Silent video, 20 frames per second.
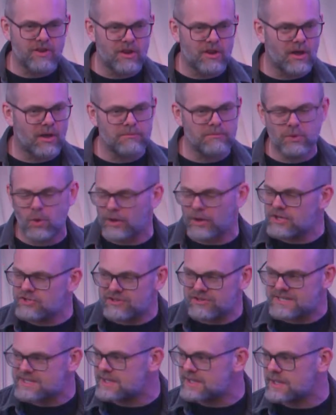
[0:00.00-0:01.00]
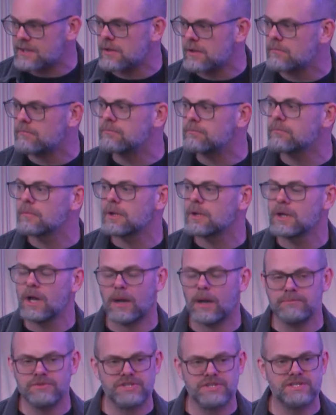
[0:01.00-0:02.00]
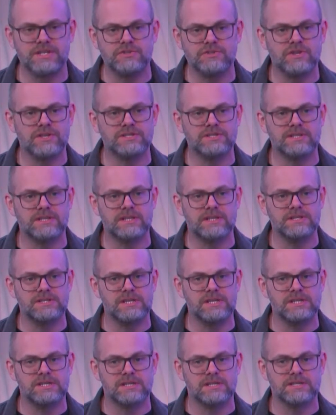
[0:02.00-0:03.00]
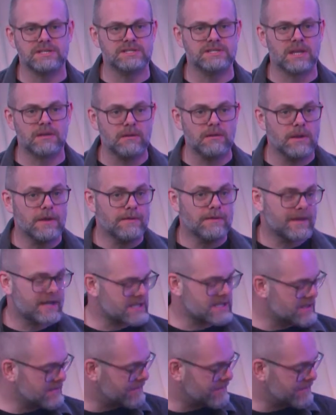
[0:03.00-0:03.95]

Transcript: I'm not interested in them. I'm just interested in Jesus. And so that's the